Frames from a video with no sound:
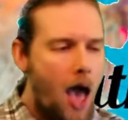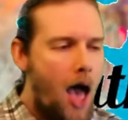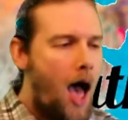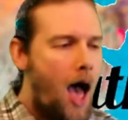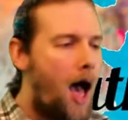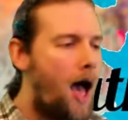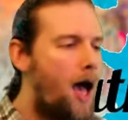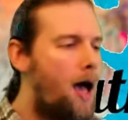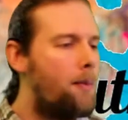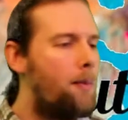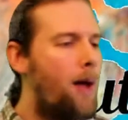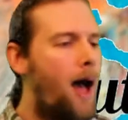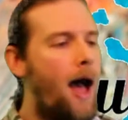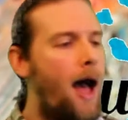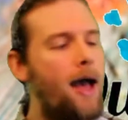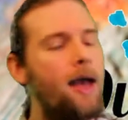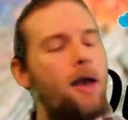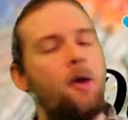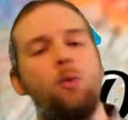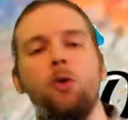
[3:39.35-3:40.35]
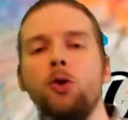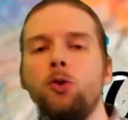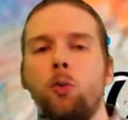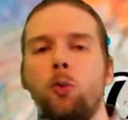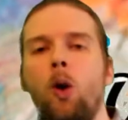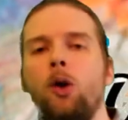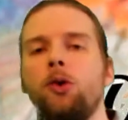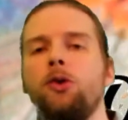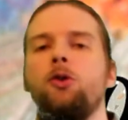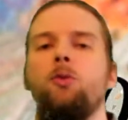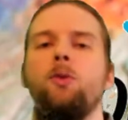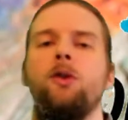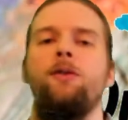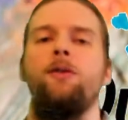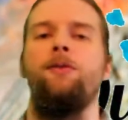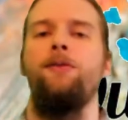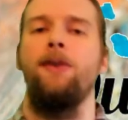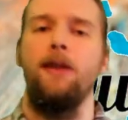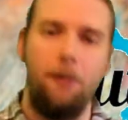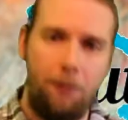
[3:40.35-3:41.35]
I would wander with a
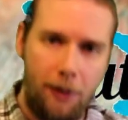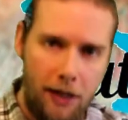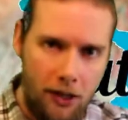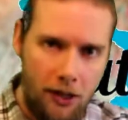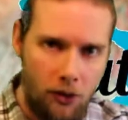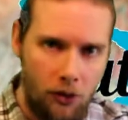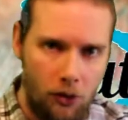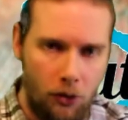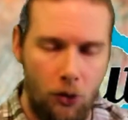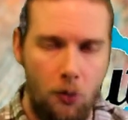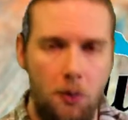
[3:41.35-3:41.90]
Filipino,